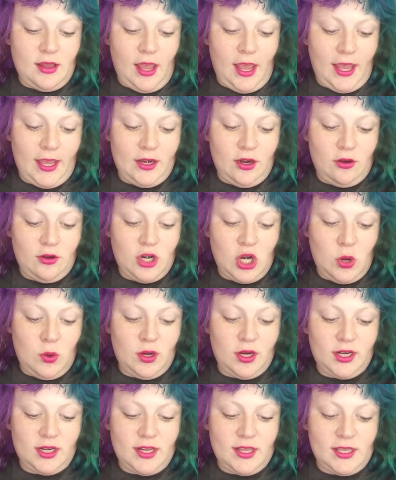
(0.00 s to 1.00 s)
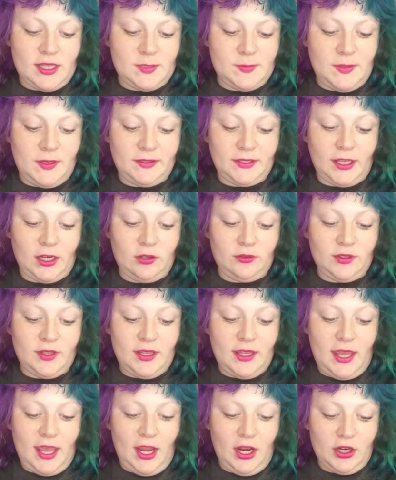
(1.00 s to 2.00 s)
I don't know where it is because I don't really
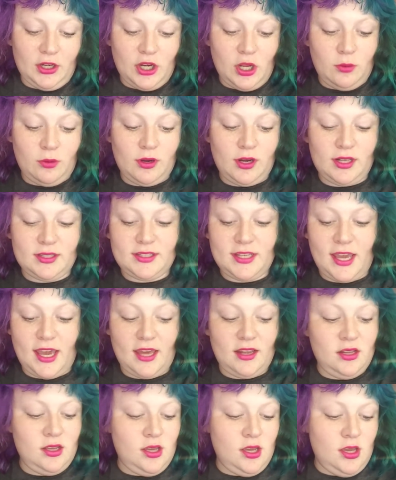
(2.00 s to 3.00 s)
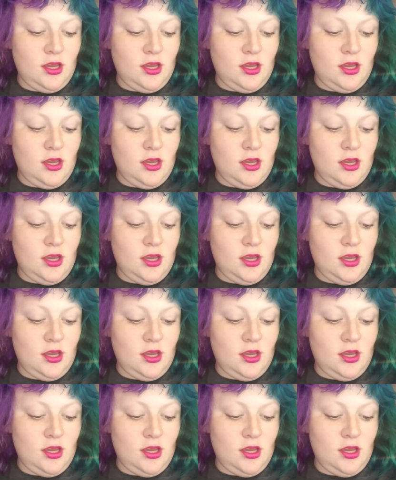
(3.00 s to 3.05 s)
care to know where it's at